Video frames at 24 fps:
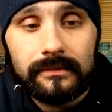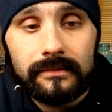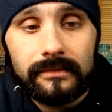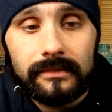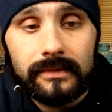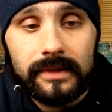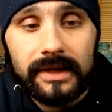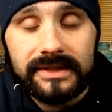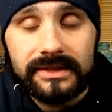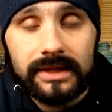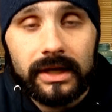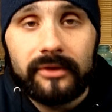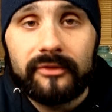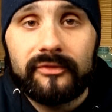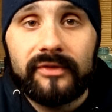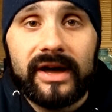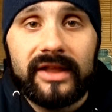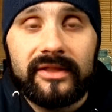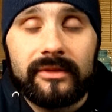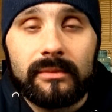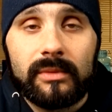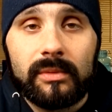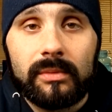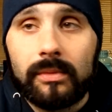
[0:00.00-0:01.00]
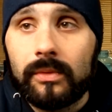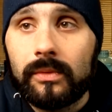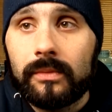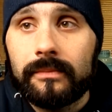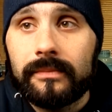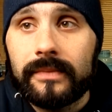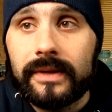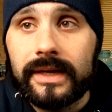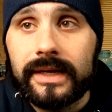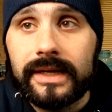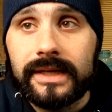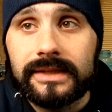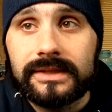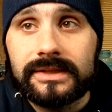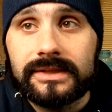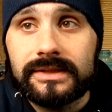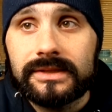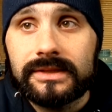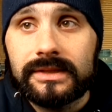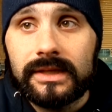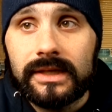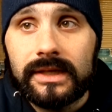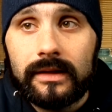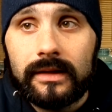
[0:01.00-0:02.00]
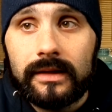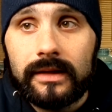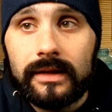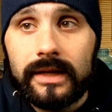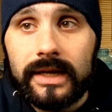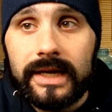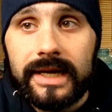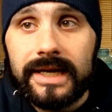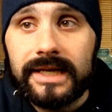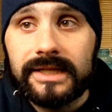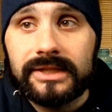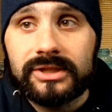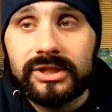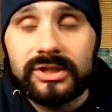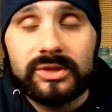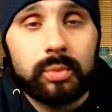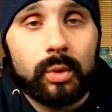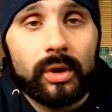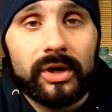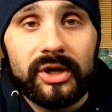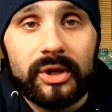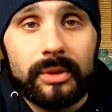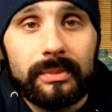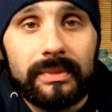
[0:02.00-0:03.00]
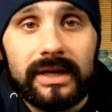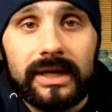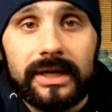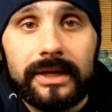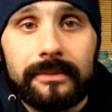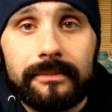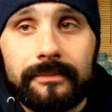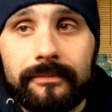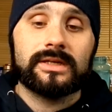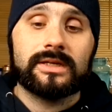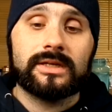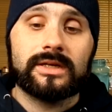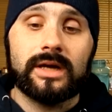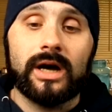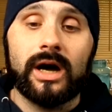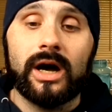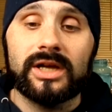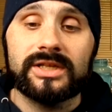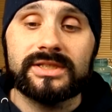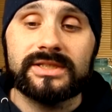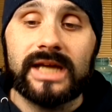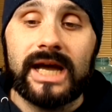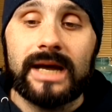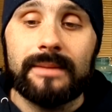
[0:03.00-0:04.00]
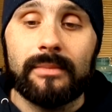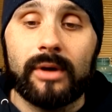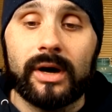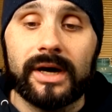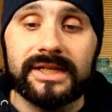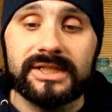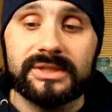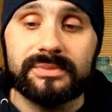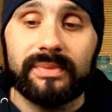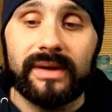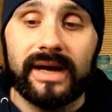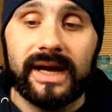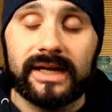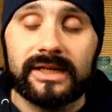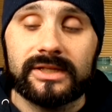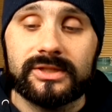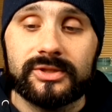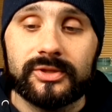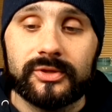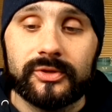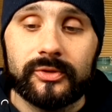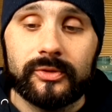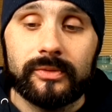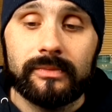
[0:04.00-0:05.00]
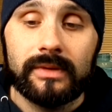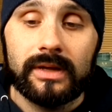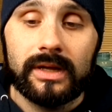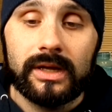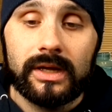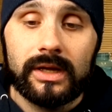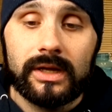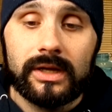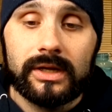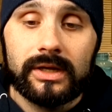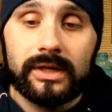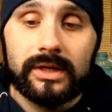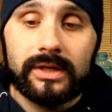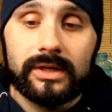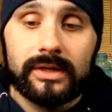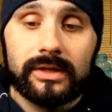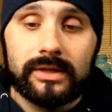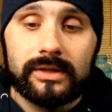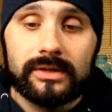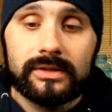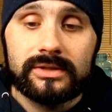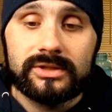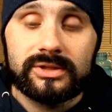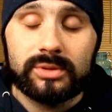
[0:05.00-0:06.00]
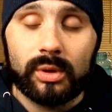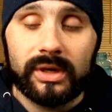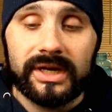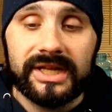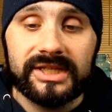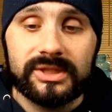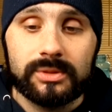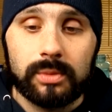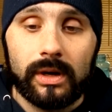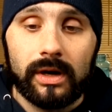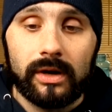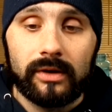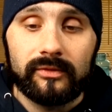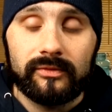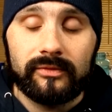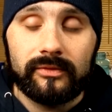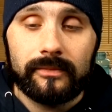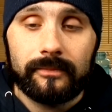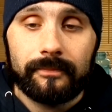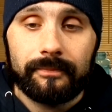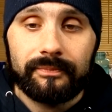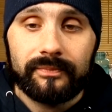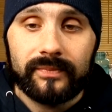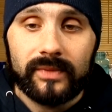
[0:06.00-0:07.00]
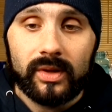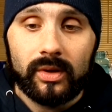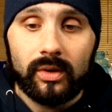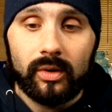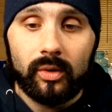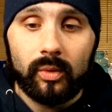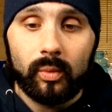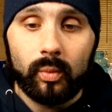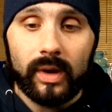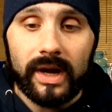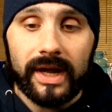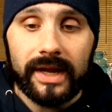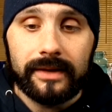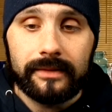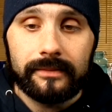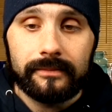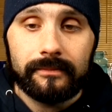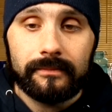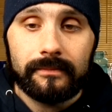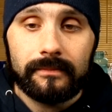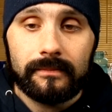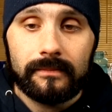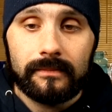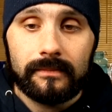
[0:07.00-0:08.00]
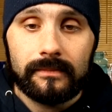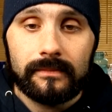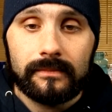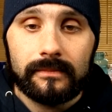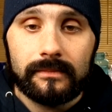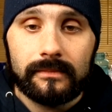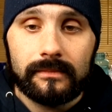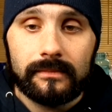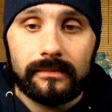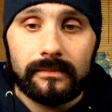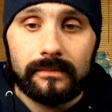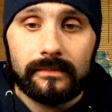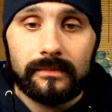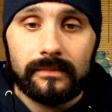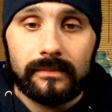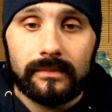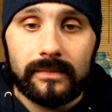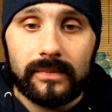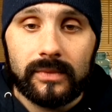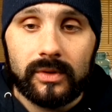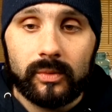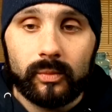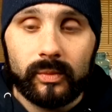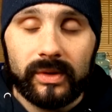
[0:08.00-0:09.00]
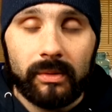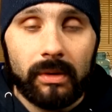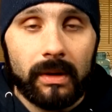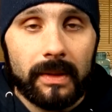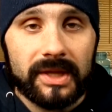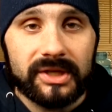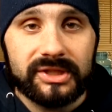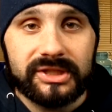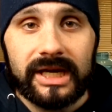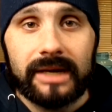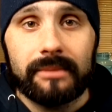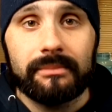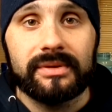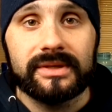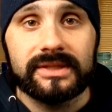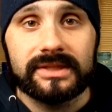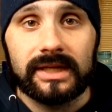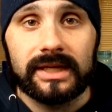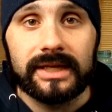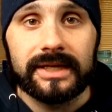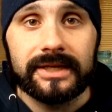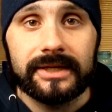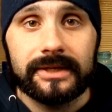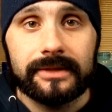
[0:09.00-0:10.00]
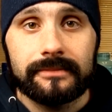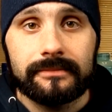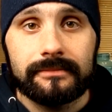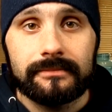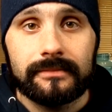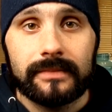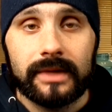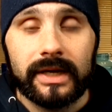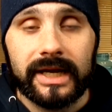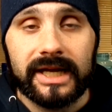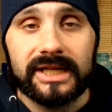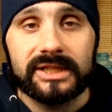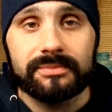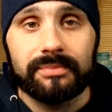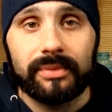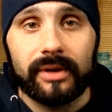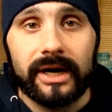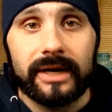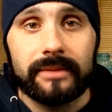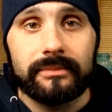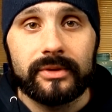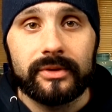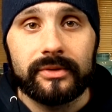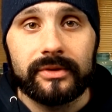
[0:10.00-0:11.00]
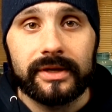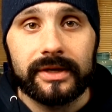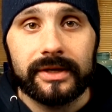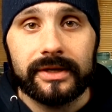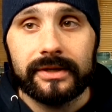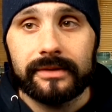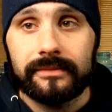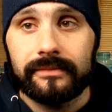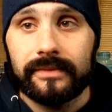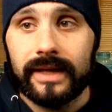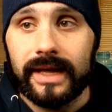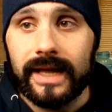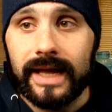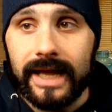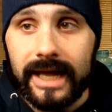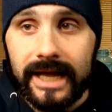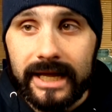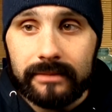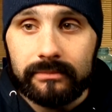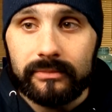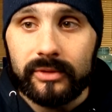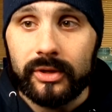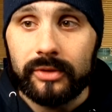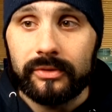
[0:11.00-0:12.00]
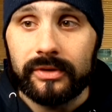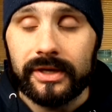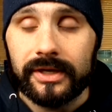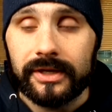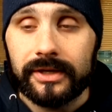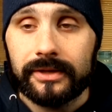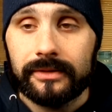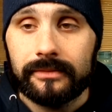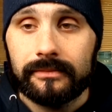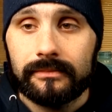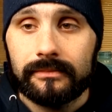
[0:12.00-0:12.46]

unfathomable. He is just one in a million. Cast our minds back to 2012 when we won the Champions League against Bayern Munich in Munich.